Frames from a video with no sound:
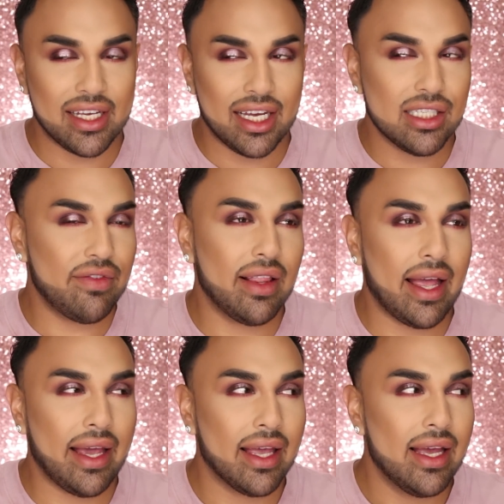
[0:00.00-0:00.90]
Like I just feel
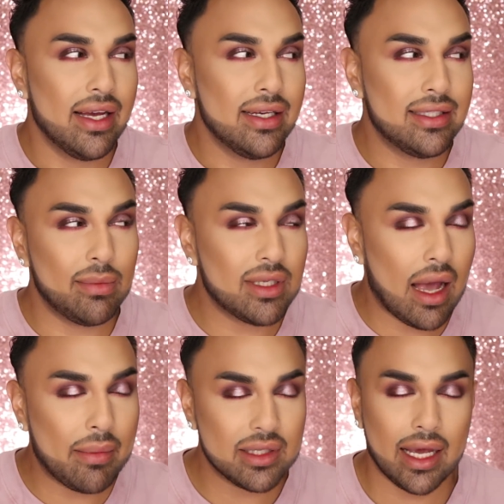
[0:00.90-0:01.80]
like
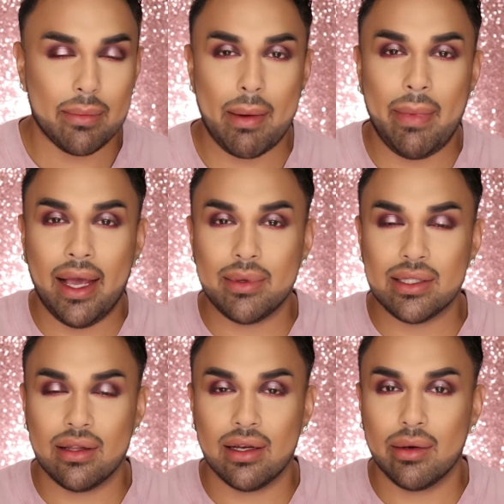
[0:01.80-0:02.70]
sometimes like my makeup
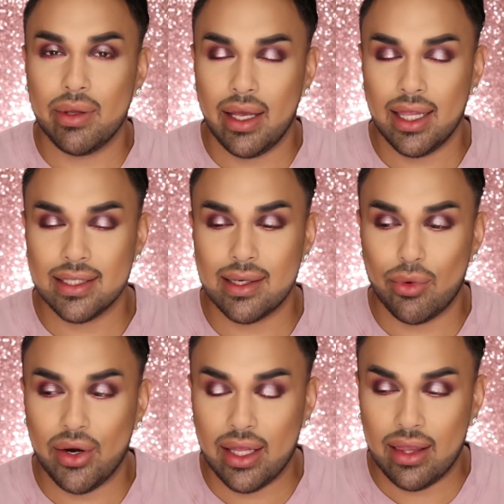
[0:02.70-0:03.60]
doesn't look complete unless I'm
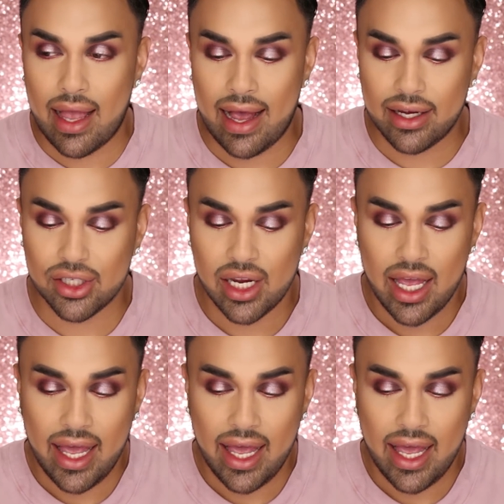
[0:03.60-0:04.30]
wearing a lash.